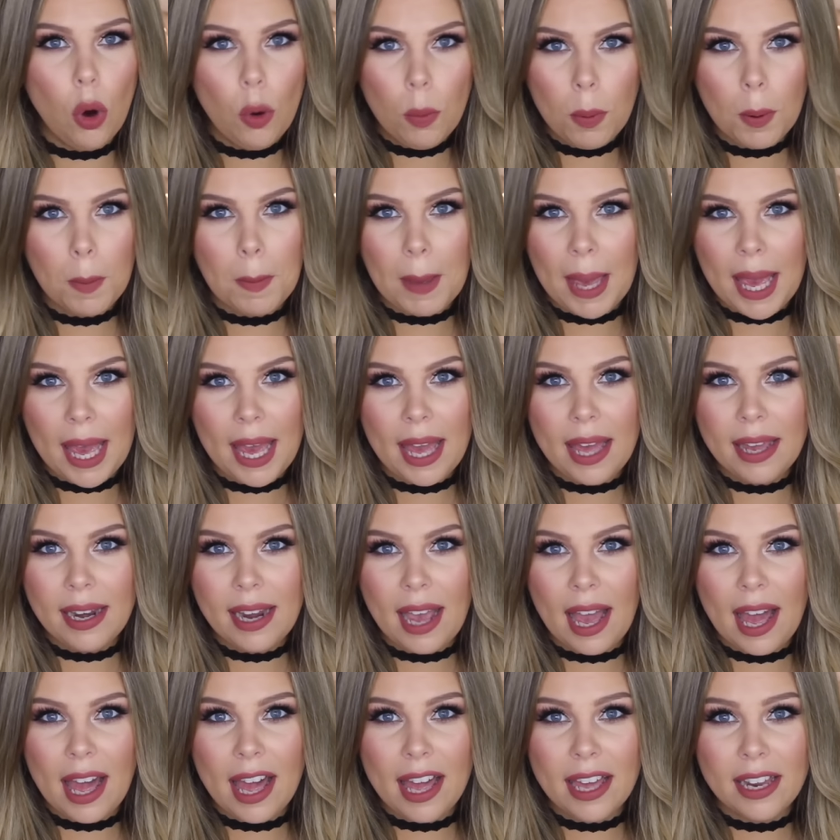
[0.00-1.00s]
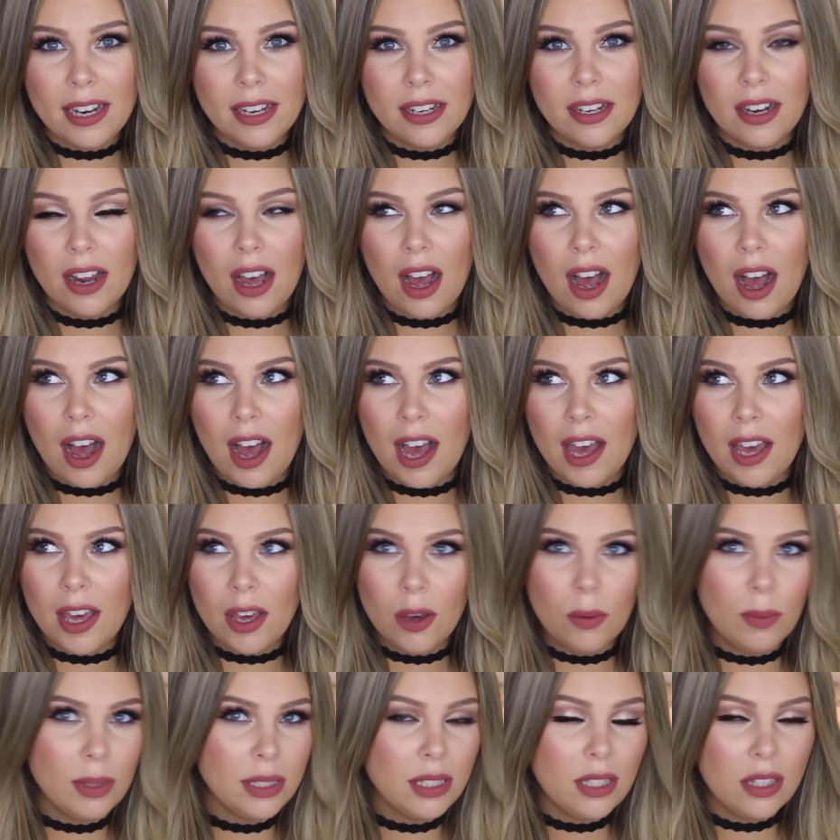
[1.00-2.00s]
all prepared, and
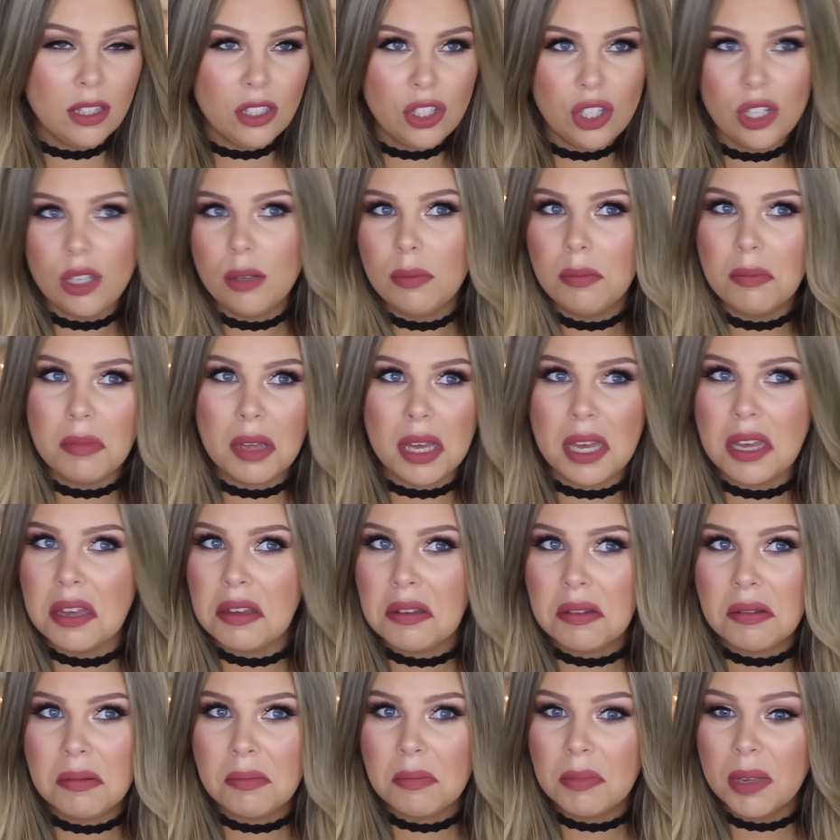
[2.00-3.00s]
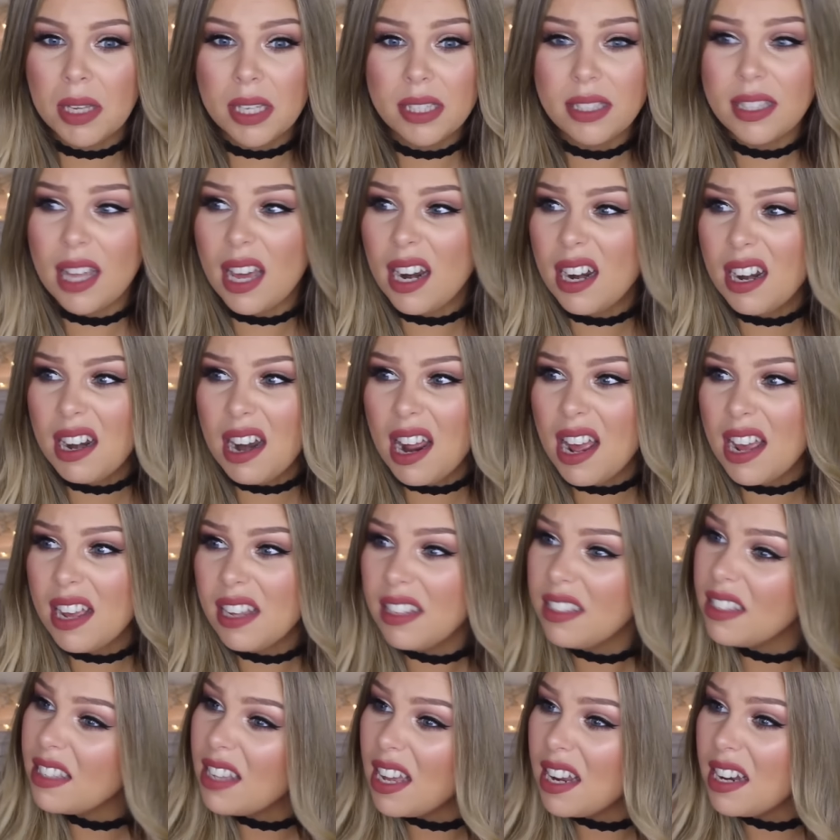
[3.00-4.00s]
I went to the gym Saturday
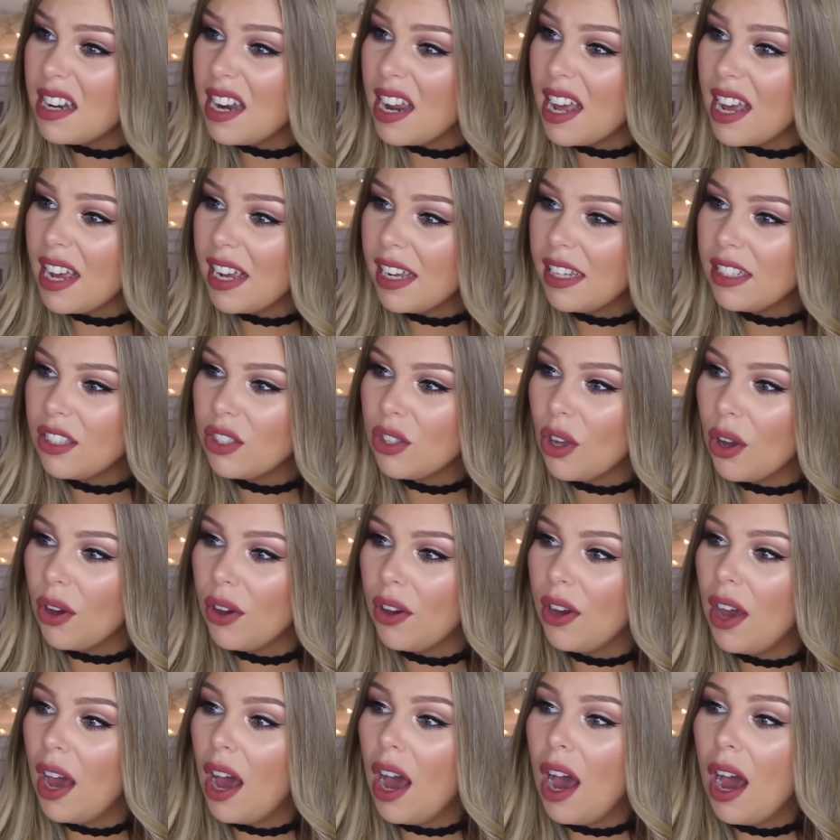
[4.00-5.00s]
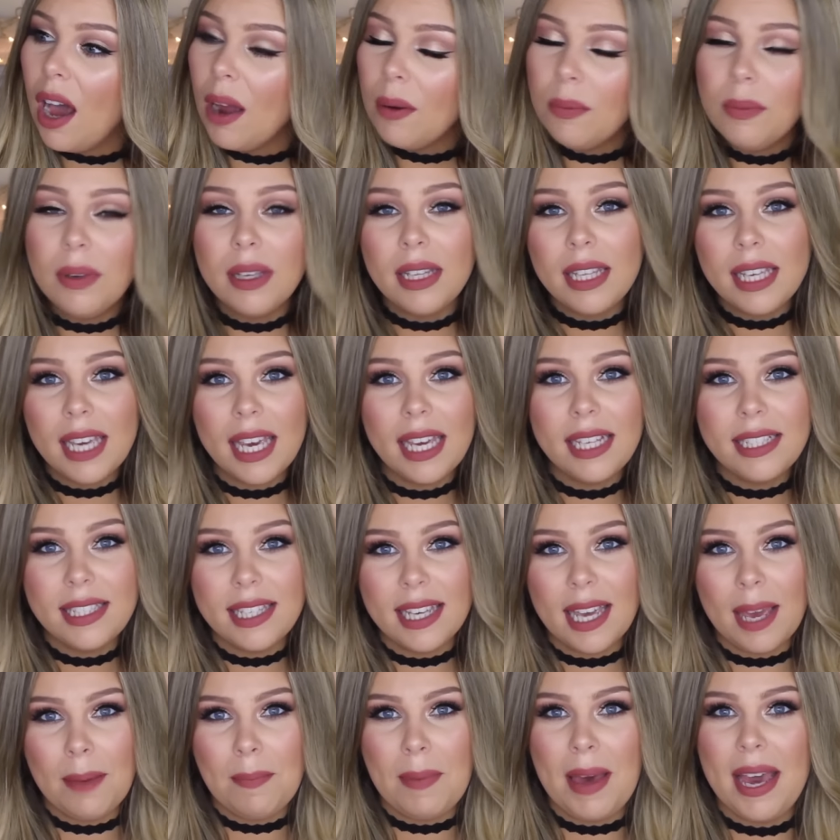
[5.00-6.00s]
and Sunday. So I'm really keen to
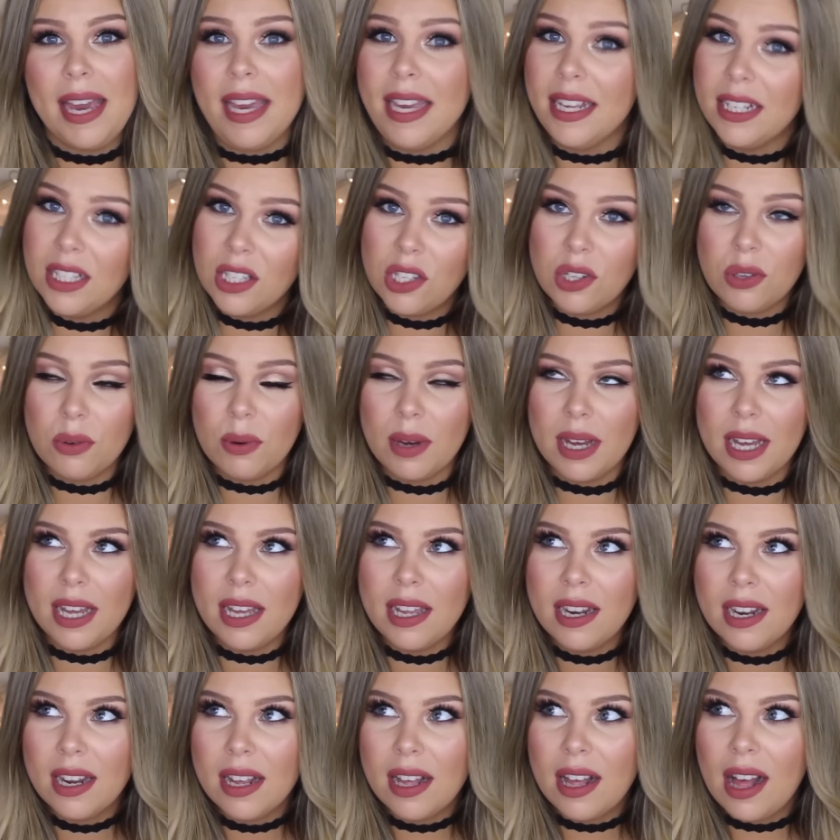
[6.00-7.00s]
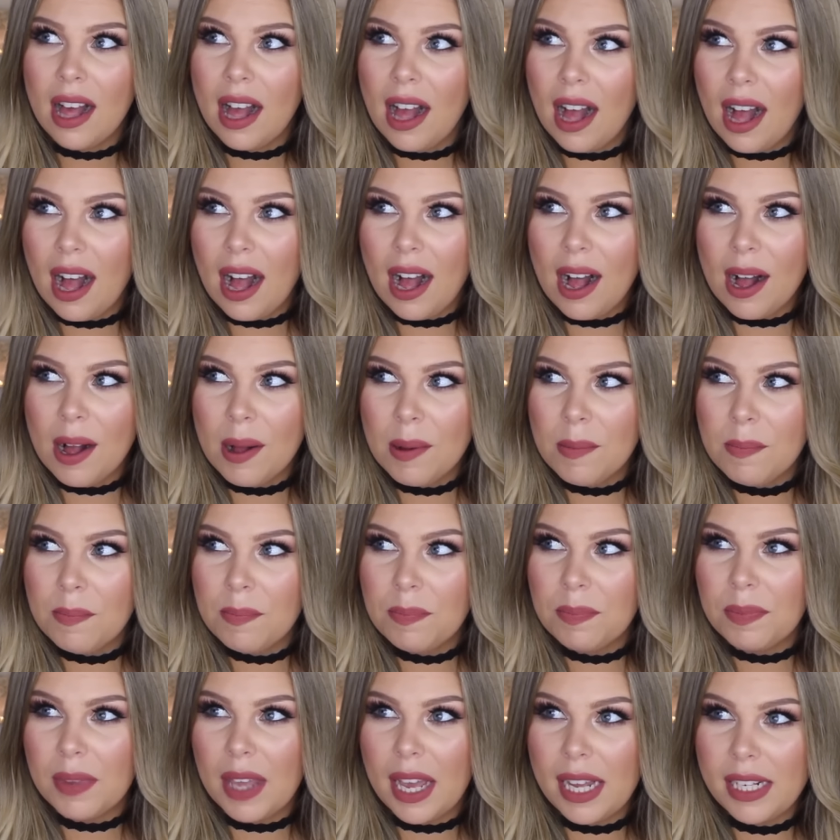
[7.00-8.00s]
get back into it
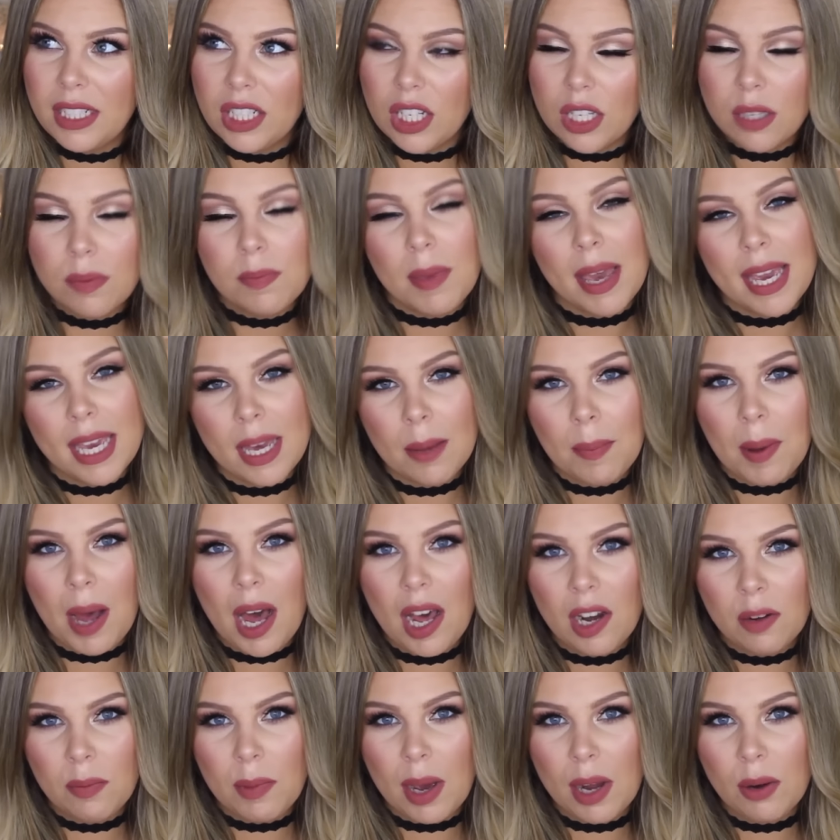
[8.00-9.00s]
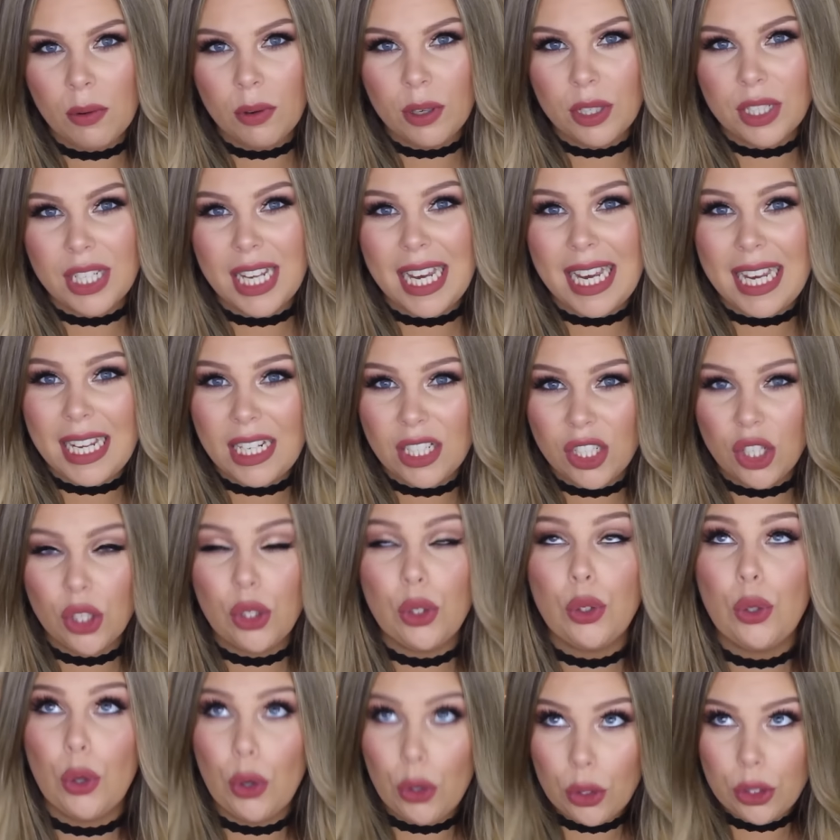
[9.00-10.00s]
and just make a part of my routine to
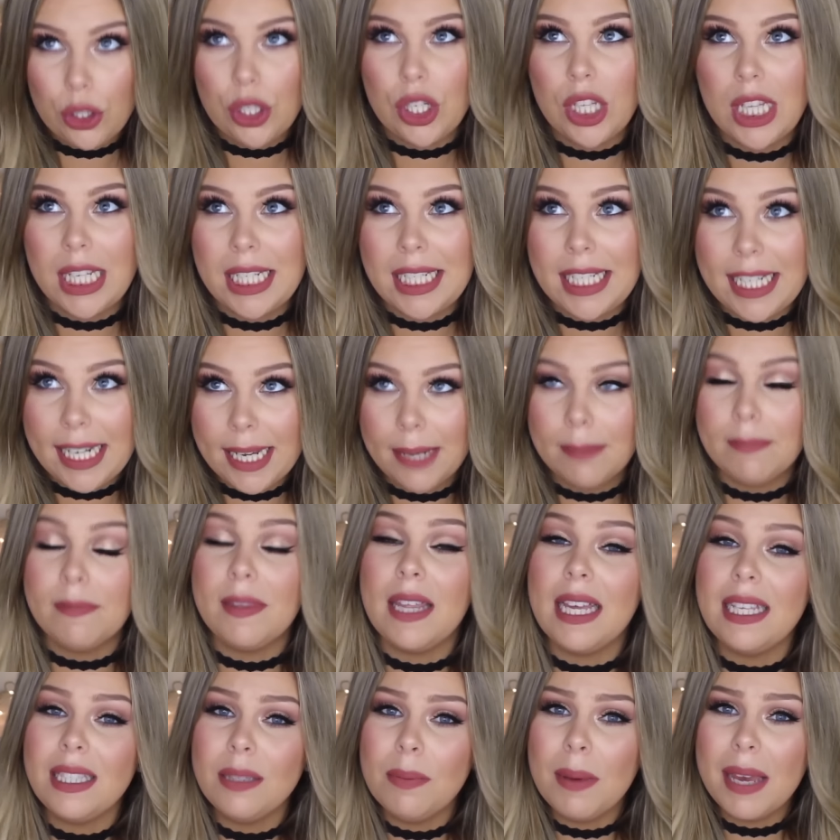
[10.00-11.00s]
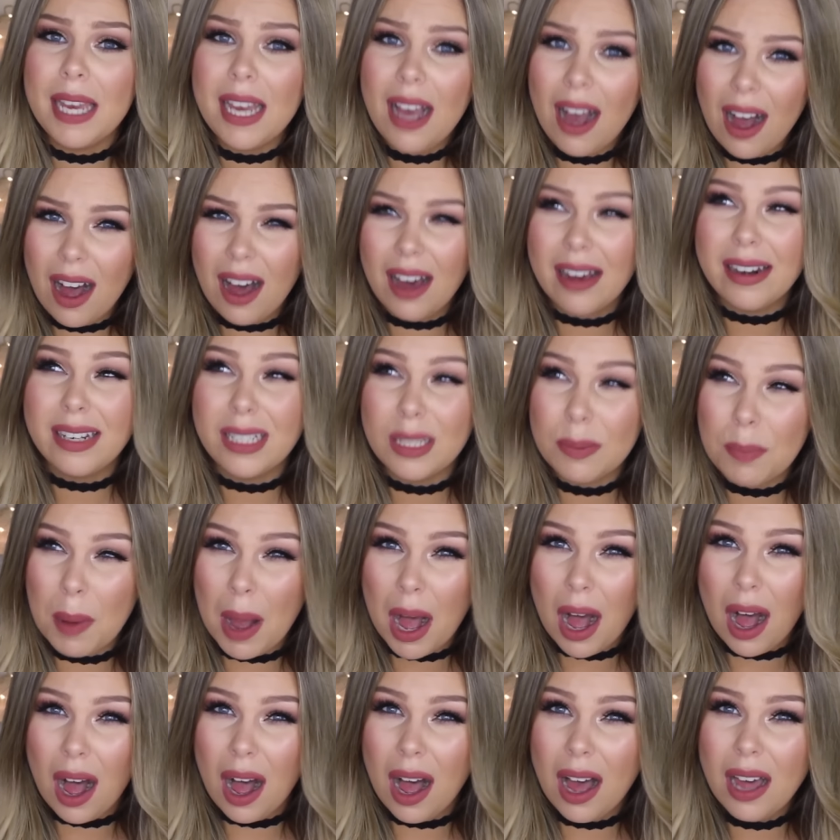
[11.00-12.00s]
go to the gym. That's my hardest
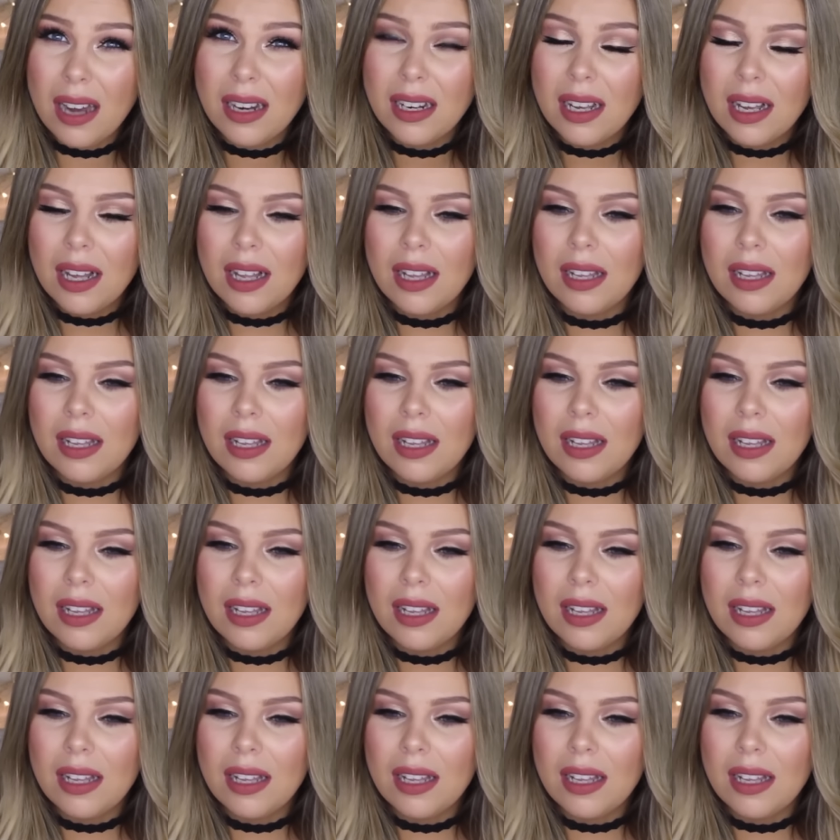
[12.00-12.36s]
part.